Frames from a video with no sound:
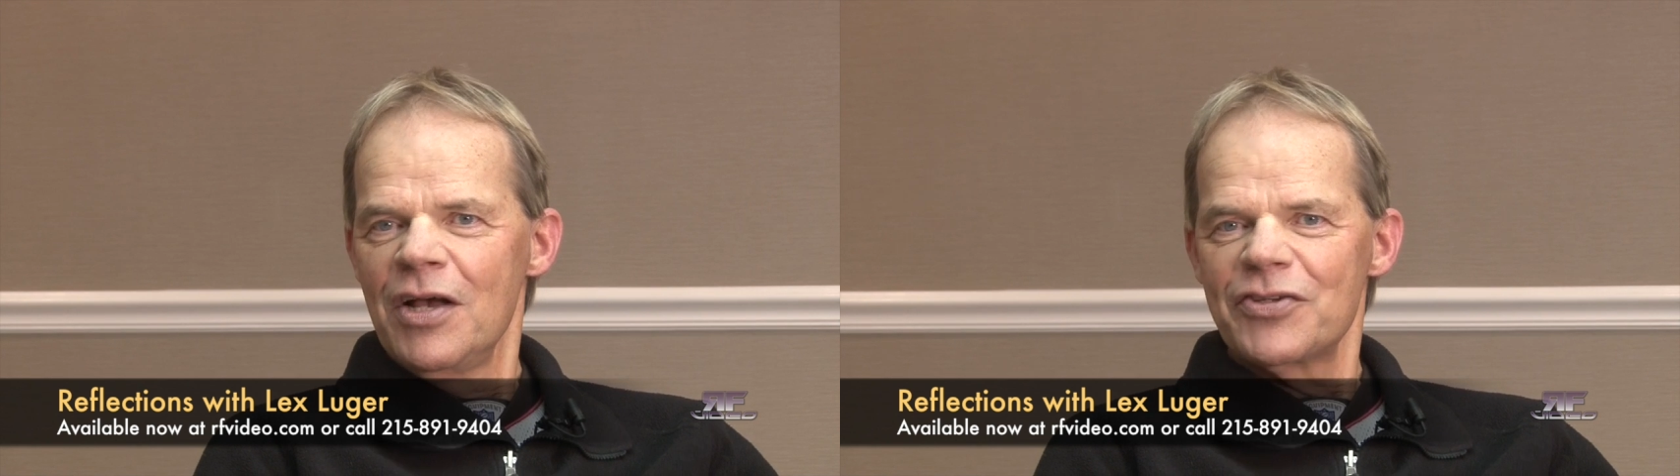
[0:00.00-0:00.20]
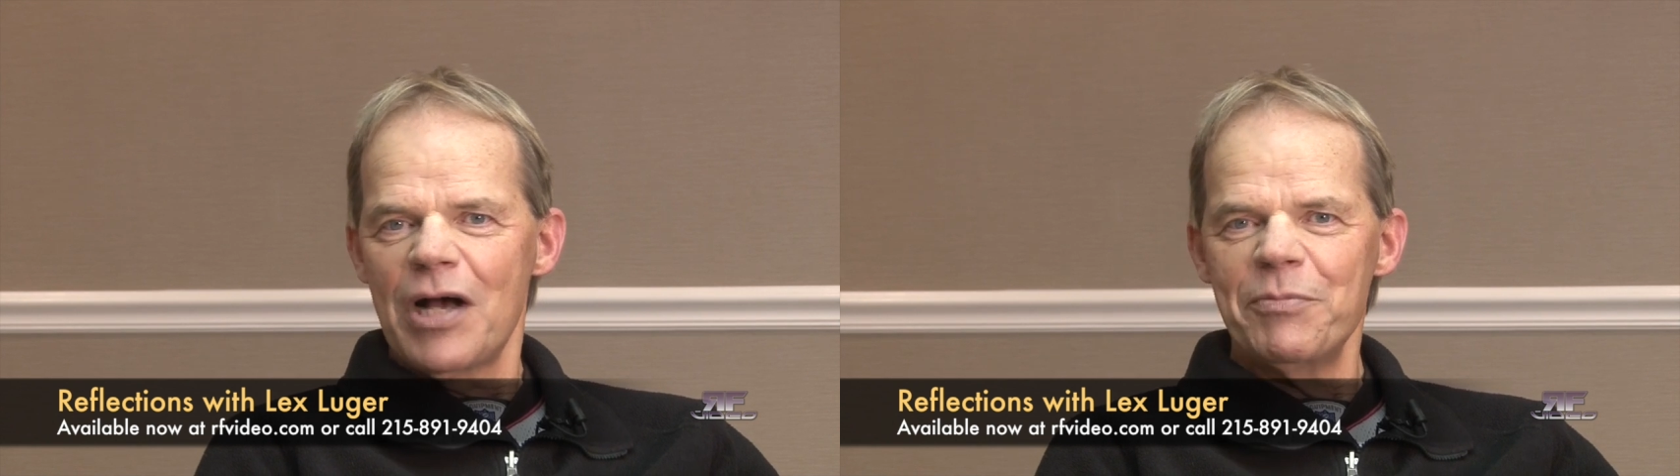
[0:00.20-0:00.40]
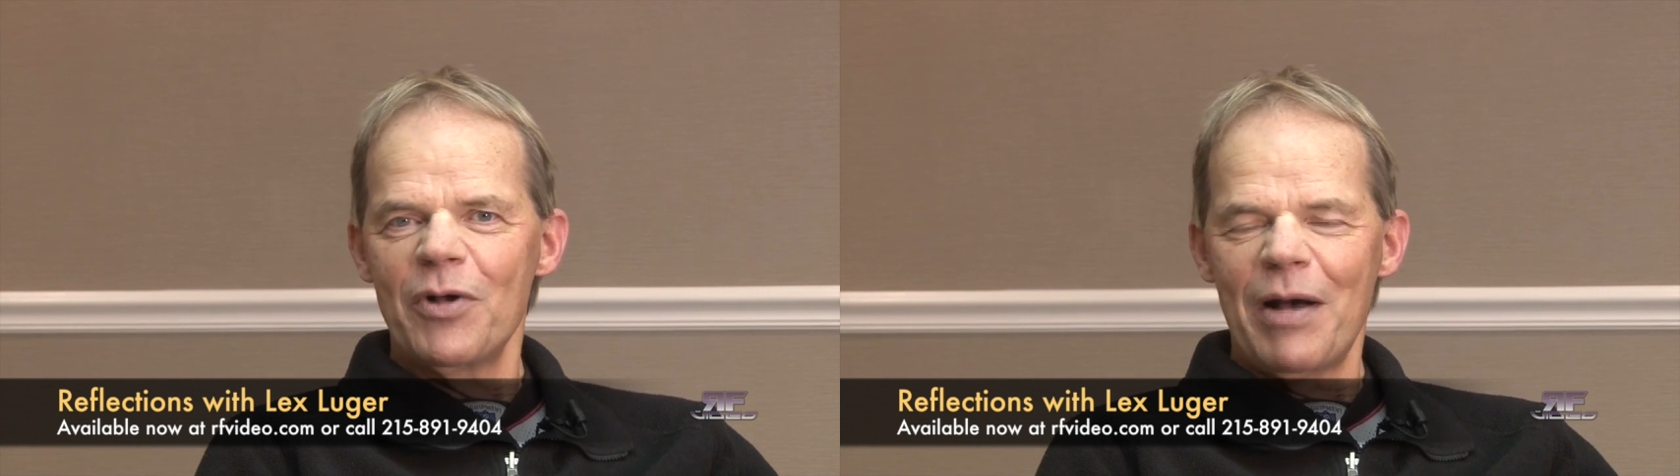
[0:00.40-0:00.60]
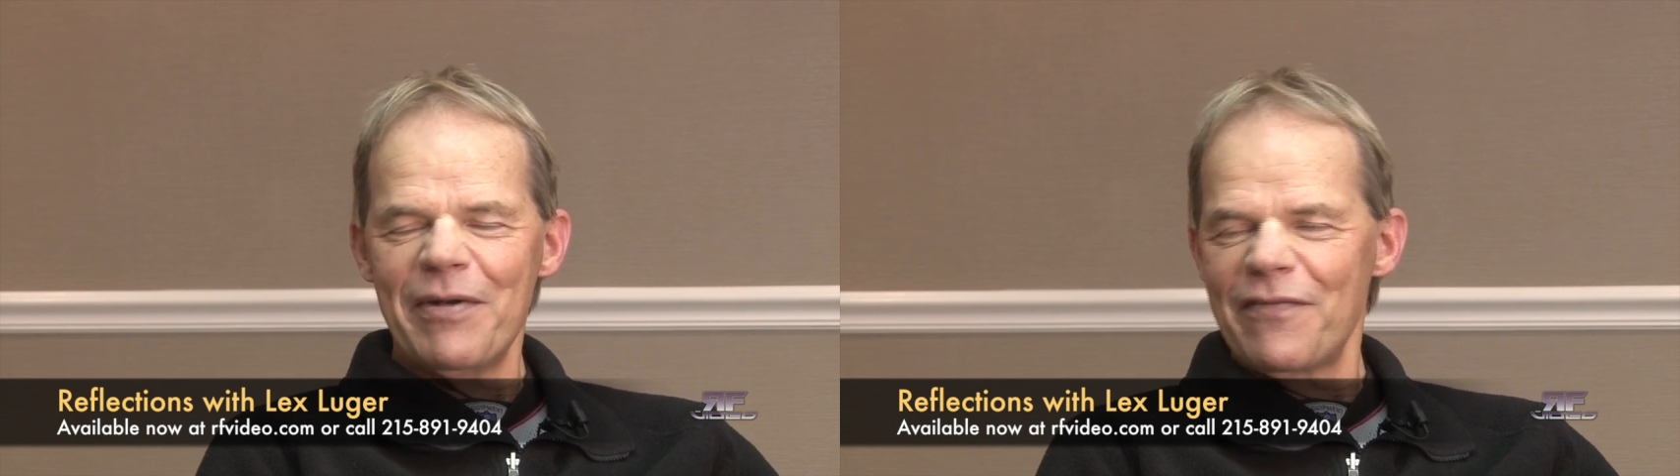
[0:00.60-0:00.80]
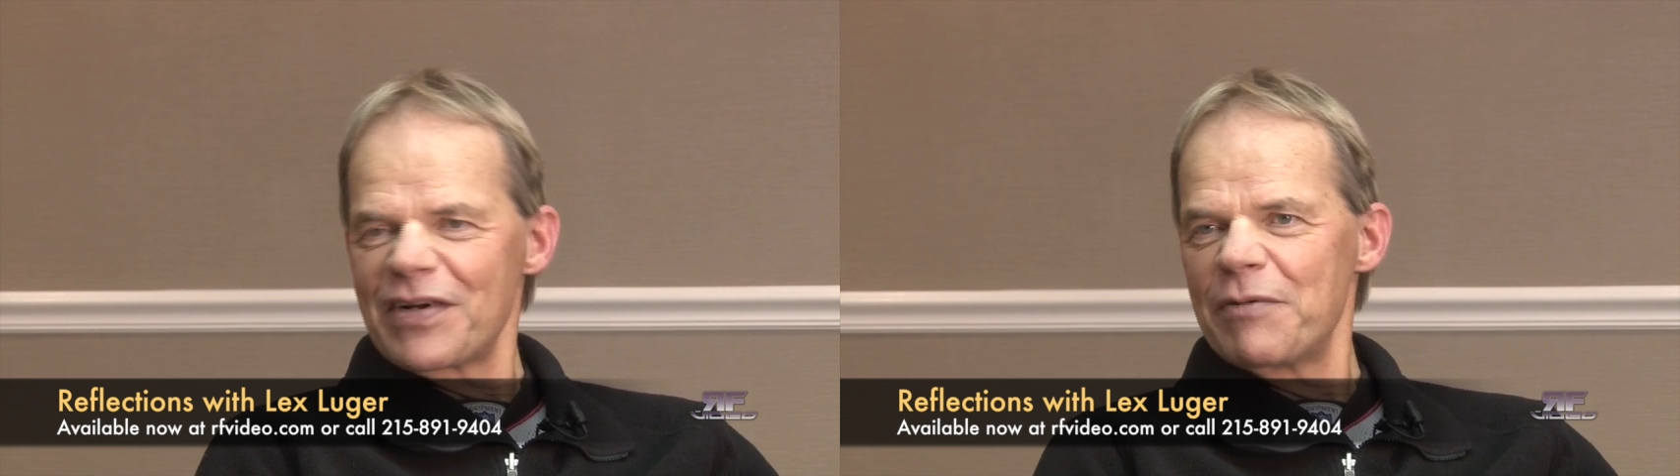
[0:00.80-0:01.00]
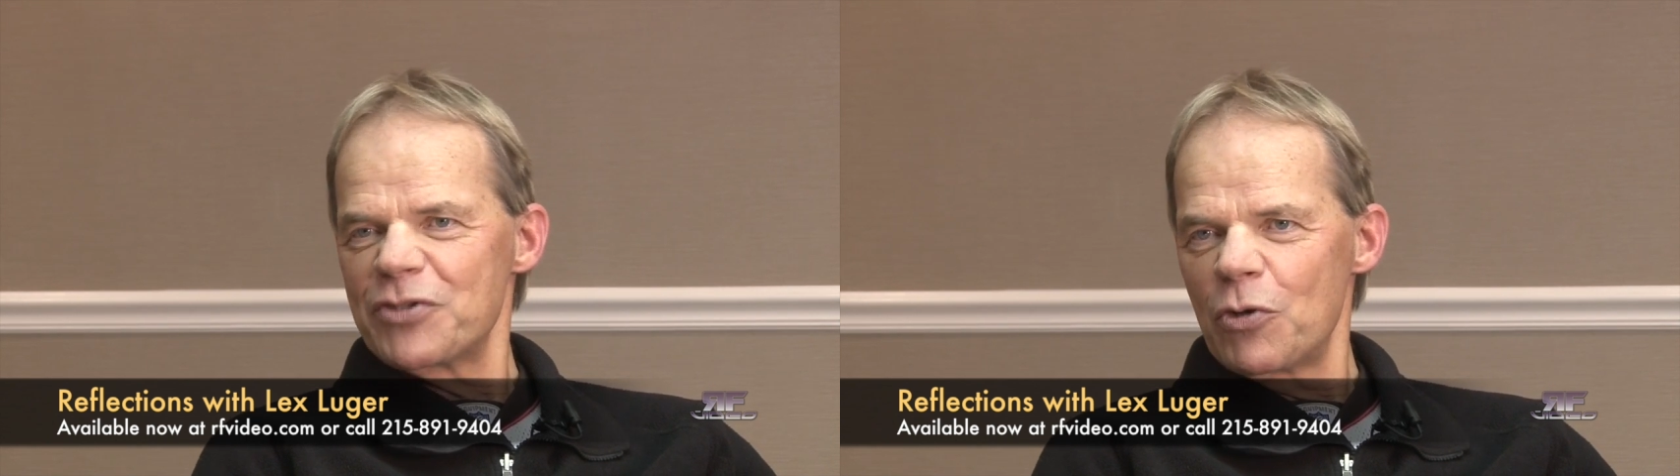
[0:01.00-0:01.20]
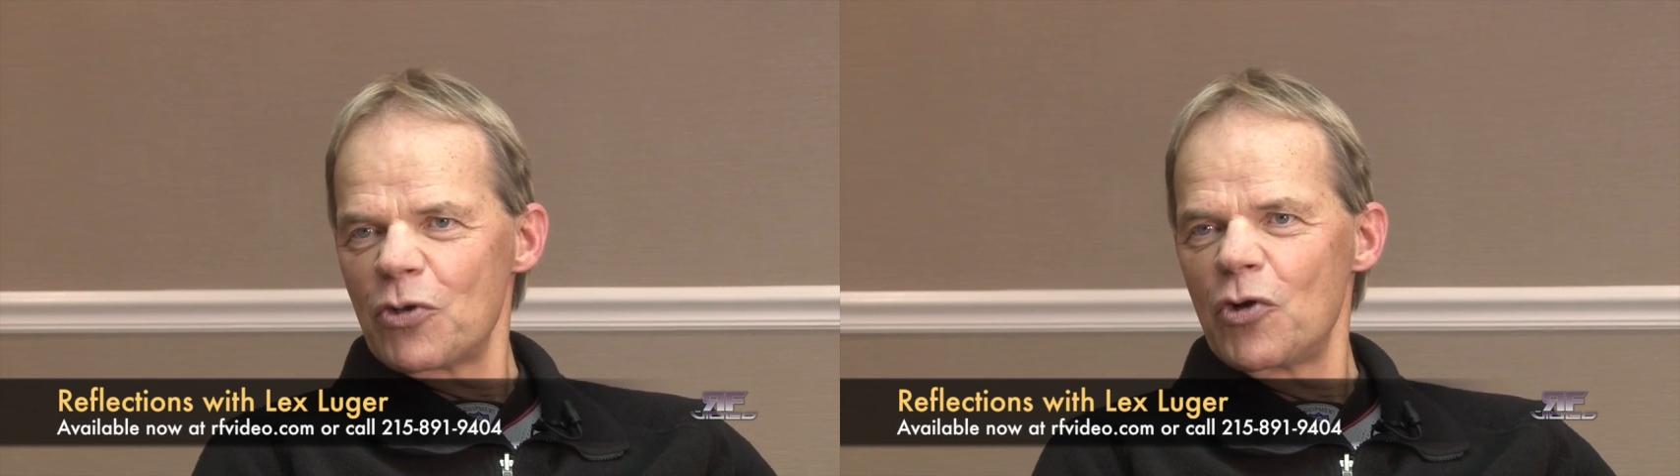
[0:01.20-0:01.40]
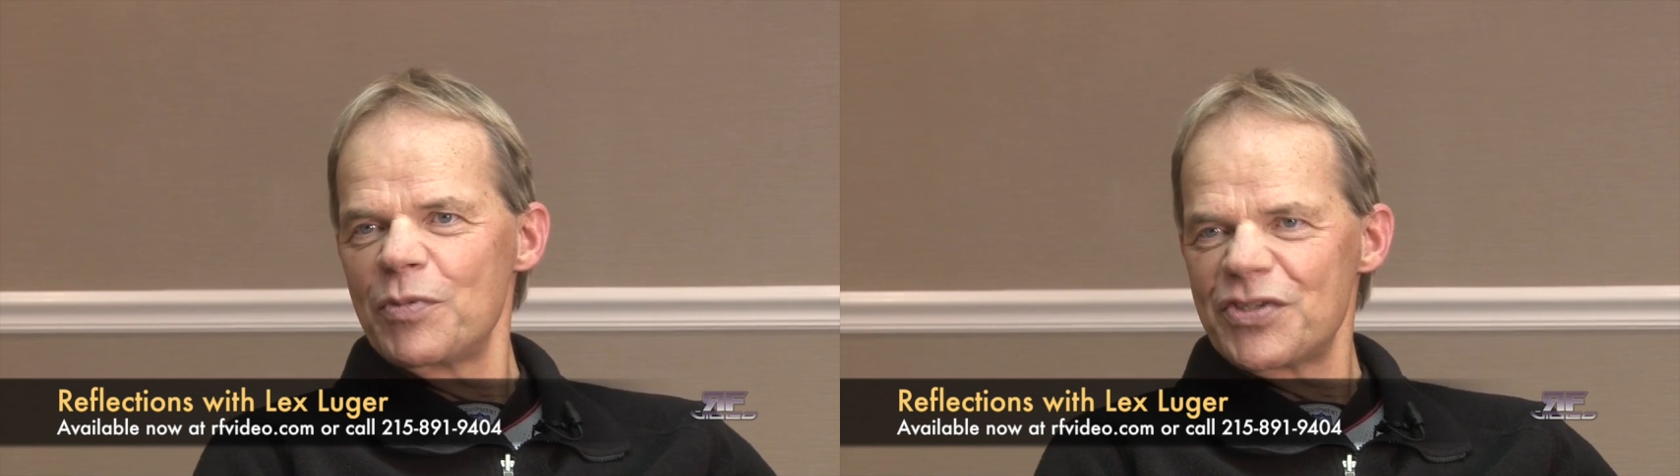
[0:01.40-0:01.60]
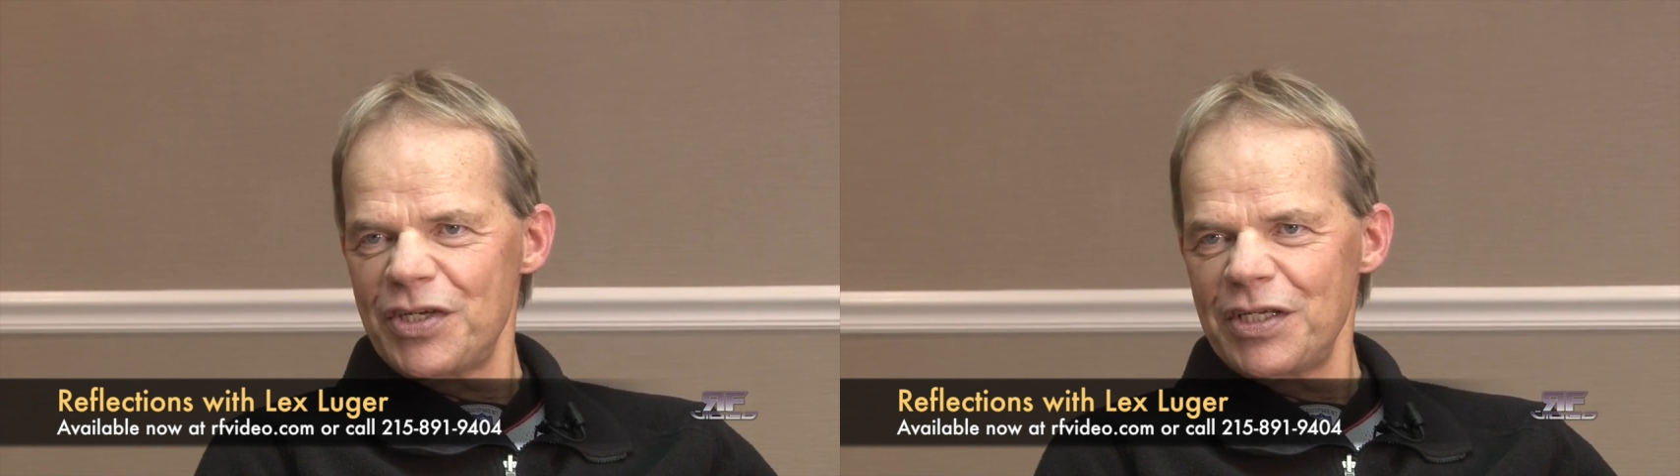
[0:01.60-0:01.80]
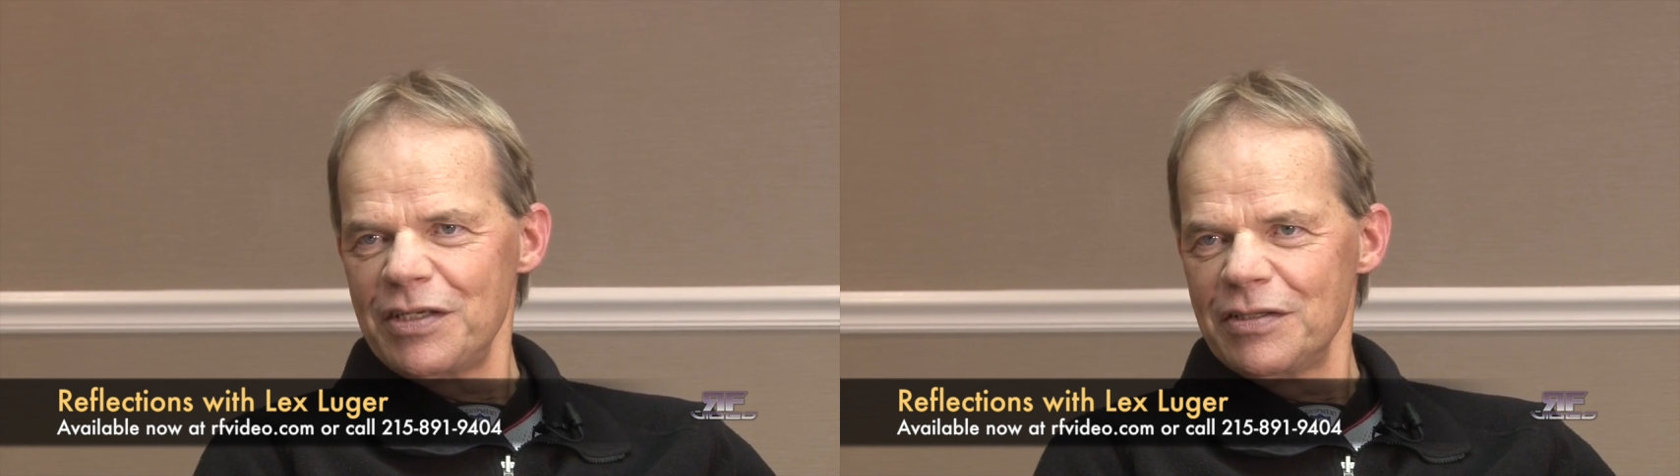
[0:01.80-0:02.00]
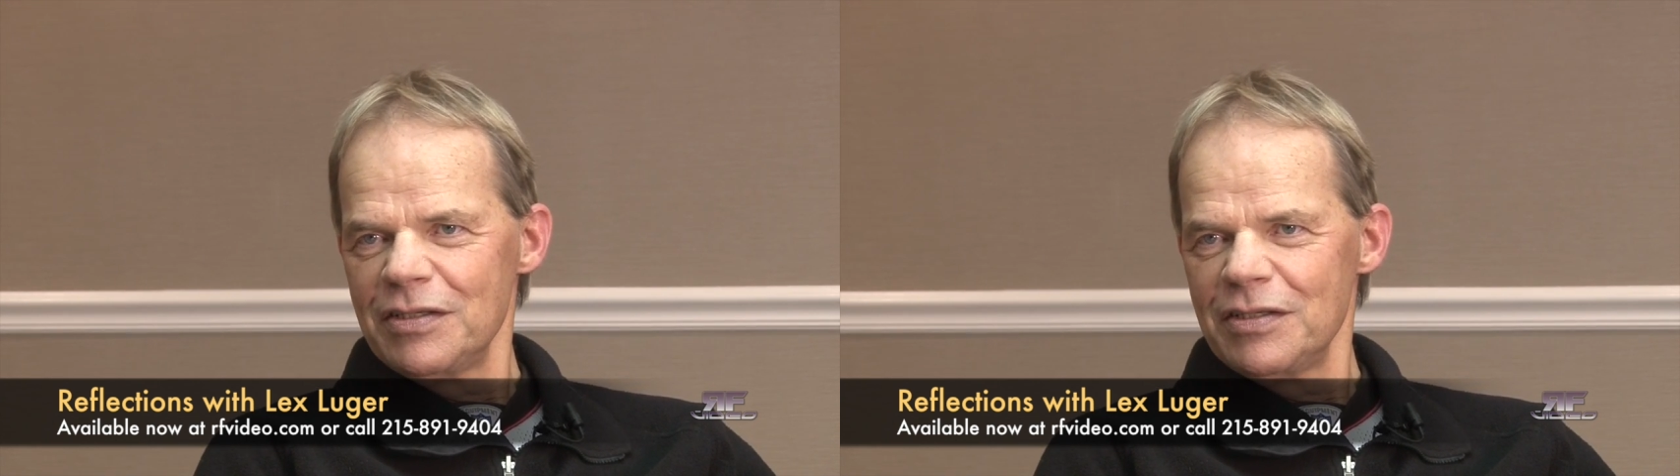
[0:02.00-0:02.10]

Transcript: So I'll never forget, I was in Oklahoma City